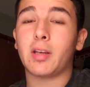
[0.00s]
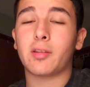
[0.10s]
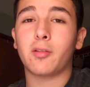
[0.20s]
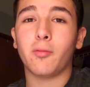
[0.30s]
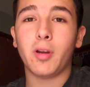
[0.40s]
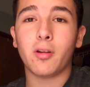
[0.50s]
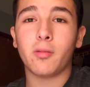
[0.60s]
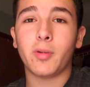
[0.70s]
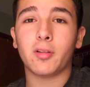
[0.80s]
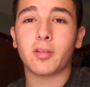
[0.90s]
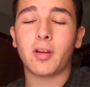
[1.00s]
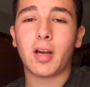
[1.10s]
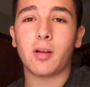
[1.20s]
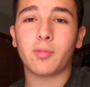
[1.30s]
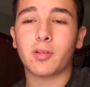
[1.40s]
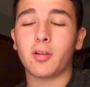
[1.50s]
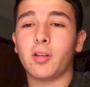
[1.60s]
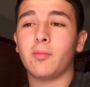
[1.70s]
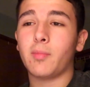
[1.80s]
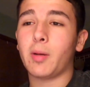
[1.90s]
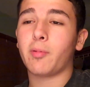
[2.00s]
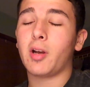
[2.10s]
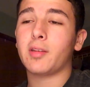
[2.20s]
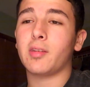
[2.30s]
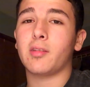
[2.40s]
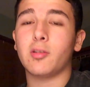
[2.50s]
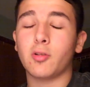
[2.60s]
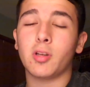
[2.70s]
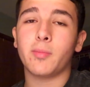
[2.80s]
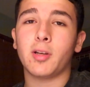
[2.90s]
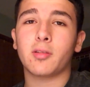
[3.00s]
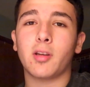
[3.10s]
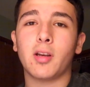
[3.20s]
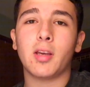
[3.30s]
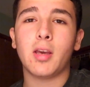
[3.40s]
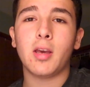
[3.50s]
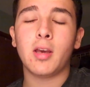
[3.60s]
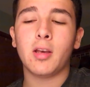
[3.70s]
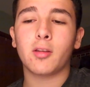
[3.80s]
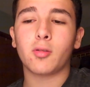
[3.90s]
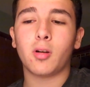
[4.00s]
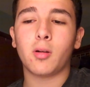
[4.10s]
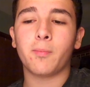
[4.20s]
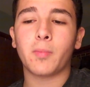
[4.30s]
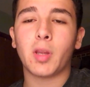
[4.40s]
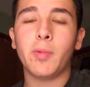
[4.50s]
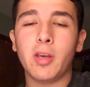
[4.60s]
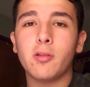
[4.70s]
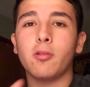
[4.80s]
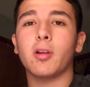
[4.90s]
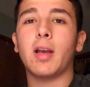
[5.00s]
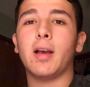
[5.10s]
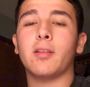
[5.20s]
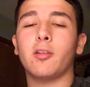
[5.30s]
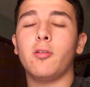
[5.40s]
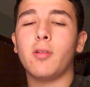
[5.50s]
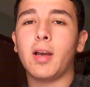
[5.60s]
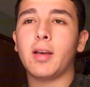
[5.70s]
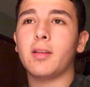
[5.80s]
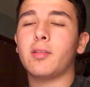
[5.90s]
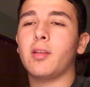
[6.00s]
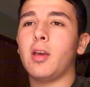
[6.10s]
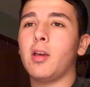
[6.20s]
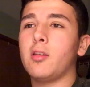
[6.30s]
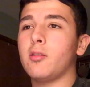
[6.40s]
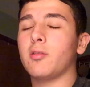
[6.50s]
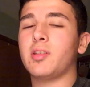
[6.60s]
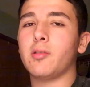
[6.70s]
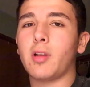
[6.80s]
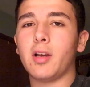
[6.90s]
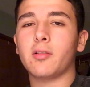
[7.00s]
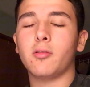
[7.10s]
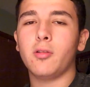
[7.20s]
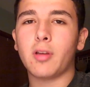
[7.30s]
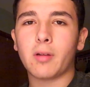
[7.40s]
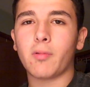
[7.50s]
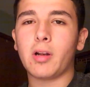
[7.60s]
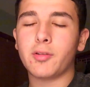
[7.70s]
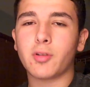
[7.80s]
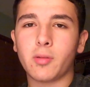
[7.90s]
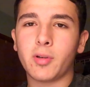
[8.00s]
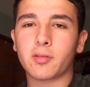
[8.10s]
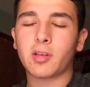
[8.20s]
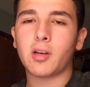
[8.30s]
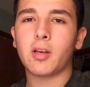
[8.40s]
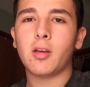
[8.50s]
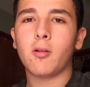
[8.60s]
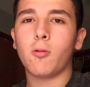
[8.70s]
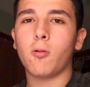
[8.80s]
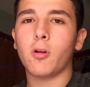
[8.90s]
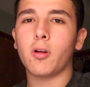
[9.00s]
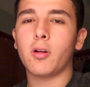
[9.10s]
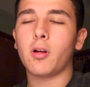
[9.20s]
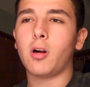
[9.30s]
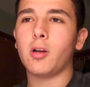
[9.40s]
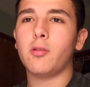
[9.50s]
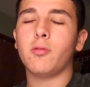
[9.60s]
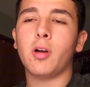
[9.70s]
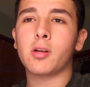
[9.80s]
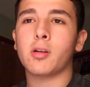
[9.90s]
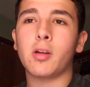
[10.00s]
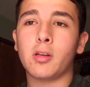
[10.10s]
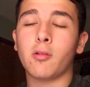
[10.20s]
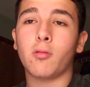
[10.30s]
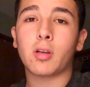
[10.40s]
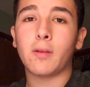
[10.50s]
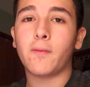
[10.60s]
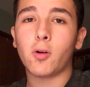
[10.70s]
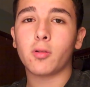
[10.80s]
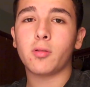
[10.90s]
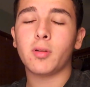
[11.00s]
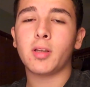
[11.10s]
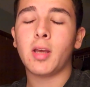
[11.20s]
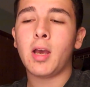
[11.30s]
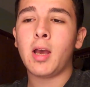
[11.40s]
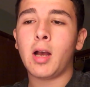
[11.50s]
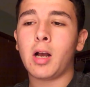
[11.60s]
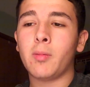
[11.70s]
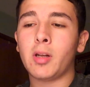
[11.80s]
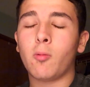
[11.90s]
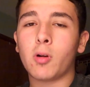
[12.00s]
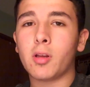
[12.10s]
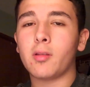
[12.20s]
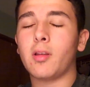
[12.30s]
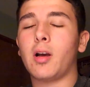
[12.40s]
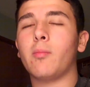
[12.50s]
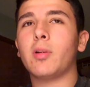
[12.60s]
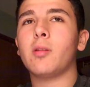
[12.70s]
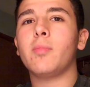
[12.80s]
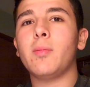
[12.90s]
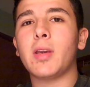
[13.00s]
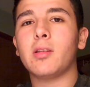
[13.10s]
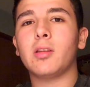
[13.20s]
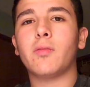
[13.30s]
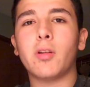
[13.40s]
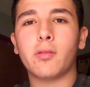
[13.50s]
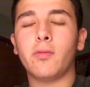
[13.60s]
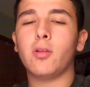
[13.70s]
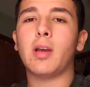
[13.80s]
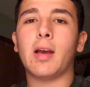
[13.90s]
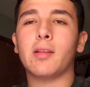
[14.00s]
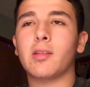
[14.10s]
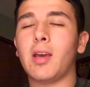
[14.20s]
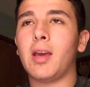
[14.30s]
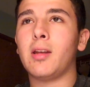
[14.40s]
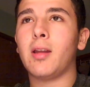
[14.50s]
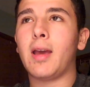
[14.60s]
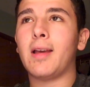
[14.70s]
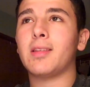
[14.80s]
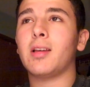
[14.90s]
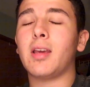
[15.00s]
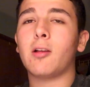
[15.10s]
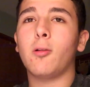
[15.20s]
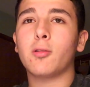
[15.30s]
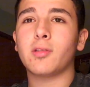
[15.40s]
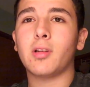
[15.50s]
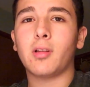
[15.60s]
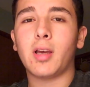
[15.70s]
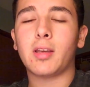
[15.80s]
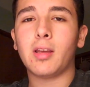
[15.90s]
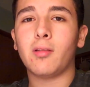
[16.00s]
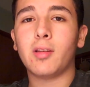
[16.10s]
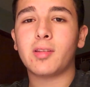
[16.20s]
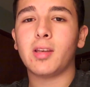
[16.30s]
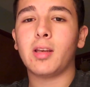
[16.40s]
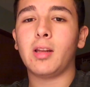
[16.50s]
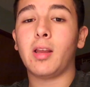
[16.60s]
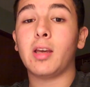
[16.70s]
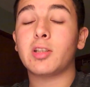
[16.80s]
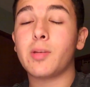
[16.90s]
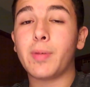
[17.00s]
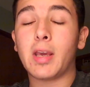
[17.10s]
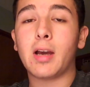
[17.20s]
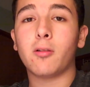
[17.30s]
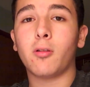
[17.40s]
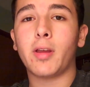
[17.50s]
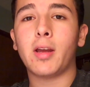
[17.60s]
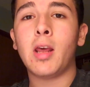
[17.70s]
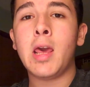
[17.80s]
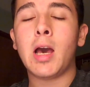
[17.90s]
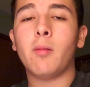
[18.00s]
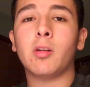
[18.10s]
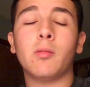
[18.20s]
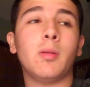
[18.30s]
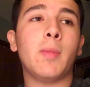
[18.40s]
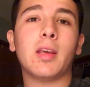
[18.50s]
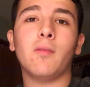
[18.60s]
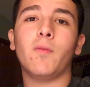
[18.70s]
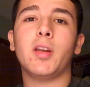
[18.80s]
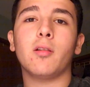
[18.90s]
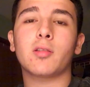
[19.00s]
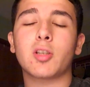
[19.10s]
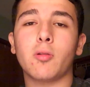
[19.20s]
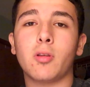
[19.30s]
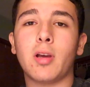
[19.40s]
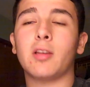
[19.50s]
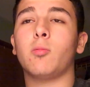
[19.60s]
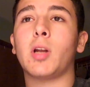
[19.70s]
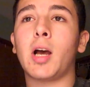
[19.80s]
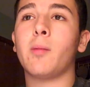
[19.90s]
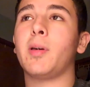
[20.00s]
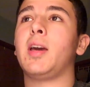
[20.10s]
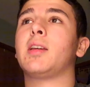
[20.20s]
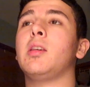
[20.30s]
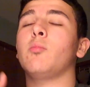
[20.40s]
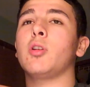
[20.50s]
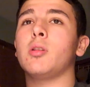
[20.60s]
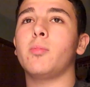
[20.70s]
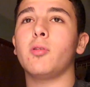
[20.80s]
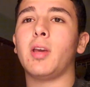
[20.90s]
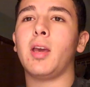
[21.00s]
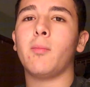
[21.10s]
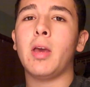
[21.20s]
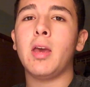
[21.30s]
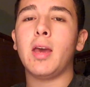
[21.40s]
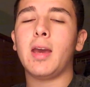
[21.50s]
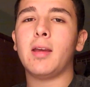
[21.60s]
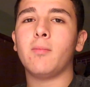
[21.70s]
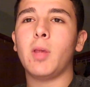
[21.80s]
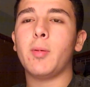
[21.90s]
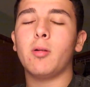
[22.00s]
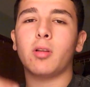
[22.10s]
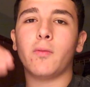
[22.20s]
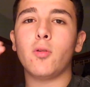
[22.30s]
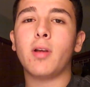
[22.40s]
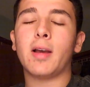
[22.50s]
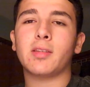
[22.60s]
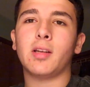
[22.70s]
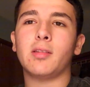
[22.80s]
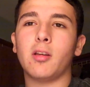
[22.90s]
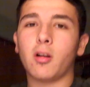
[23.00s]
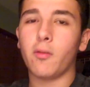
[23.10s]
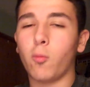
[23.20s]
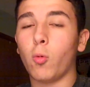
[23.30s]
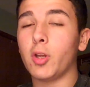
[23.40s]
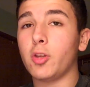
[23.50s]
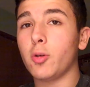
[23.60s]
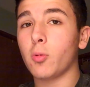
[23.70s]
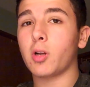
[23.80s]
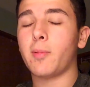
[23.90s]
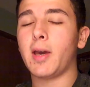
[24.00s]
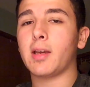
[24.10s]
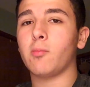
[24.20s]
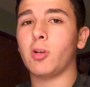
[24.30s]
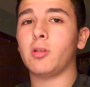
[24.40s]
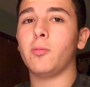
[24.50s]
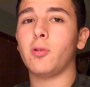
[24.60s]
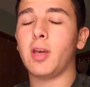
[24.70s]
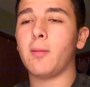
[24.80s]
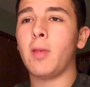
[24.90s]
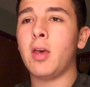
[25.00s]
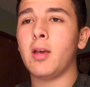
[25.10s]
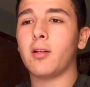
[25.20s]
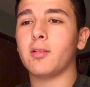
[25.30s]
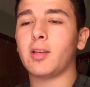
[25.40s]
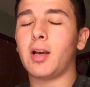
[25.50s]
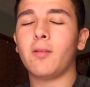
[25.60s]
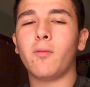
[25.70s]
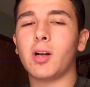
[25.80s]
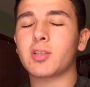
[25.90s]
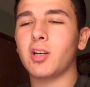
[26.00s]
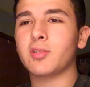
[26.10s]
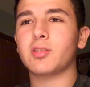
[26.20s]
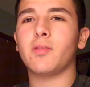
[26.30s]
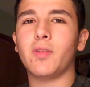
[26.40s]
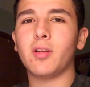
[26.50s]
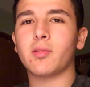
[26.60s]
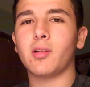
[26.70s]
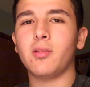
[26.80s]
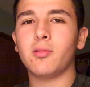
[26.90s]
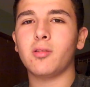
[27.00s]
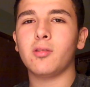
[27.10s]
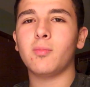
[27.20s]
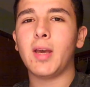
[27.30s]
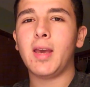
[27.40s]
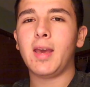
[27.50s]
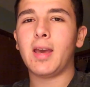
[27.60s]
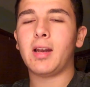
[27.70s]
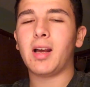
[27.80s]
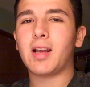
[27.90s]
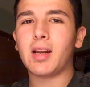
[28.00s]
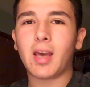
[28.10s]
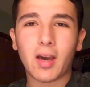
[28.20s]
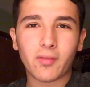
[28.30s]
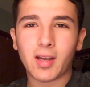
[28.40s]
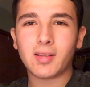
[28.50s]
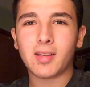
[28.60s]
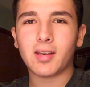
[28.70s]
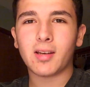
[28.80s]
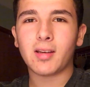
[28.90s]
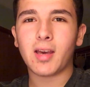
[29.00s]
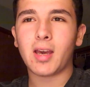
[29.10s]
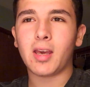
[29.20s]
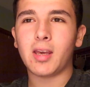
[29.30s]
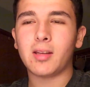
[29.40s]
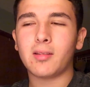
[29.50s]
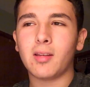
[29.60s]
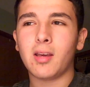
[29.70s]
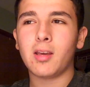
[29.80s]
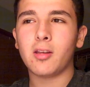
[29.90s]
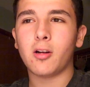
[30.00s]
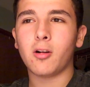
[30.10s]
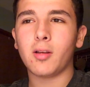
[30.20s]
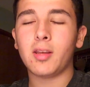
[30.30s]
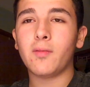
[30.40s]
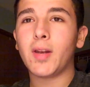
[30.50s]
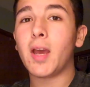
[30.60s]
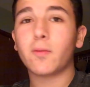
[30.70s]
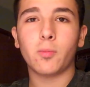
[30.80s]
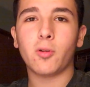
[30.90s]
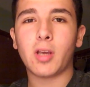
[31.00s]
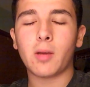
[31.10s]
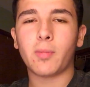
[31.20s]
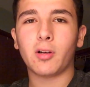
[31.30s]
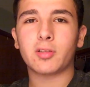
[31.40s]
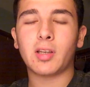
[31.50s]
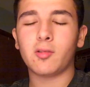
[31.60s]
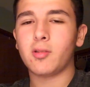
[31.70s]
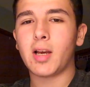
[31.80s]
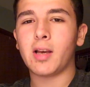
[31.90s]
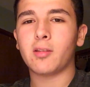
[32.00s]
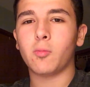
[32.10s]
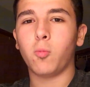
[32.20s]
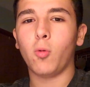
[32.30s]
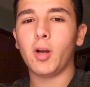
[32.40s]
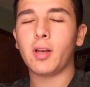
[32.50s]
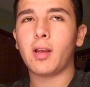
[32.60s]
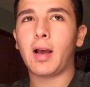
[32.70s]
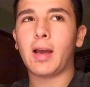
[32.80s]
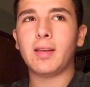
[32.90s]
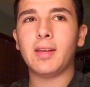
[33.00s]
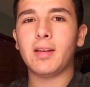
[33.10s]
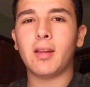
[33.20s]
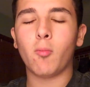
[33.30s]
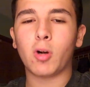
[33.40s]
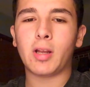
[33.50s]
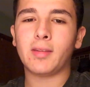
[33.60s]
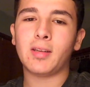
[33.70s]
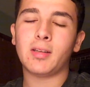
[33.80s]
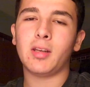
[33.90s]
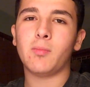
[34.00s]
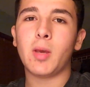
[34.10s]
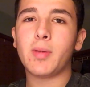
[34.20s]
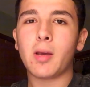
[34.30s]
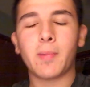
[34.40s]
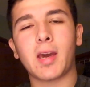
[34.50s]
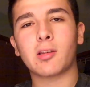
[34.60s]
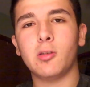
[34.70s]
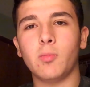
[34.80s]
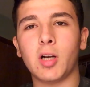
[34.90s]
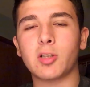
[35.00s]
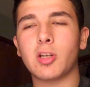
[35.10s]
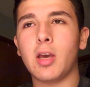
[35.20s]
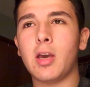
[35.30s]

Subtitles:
guess, career in the military, how I'm starting my process to join the military. So let me hear your guys. Are you guys, a senior in high school, you getting ready to join the military? Or are you younger and you're looking forward to it? I mean, I'm going to be making these videos for you guys, and as I get closer to, like, enlisting and, like, shipping out and all that, I'm going to be making videos showing you guys what I'm packing, bringing to boot camp, and maybe it'll give you guys an idea of what you want to pack and bring to boot camp, because I've watched hundreds of videos on YouTube, and I kind of have an idea, and, even after boot camp, I'll tell you guys what I needed and what I didn't need. Maybe I packed too much,